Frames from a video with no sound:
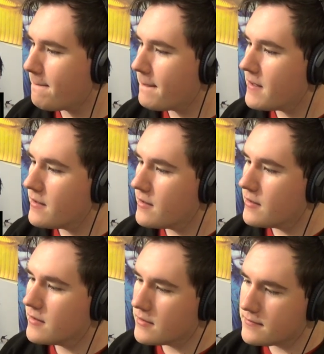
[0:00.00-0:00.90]

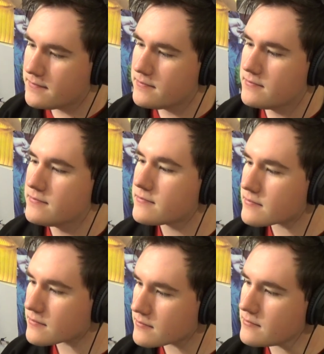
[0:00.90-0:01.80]

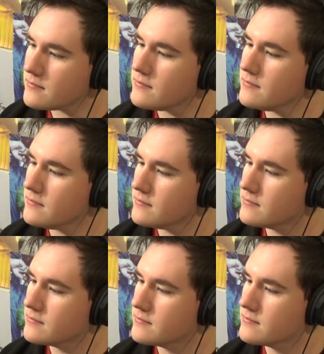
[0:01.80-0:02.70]

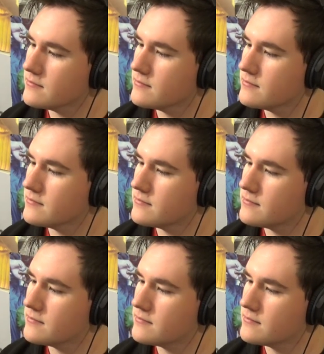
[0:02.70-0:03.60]

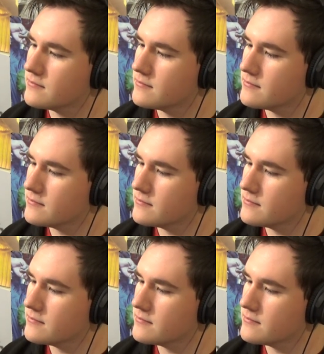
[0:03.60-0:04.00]
Nothing is said.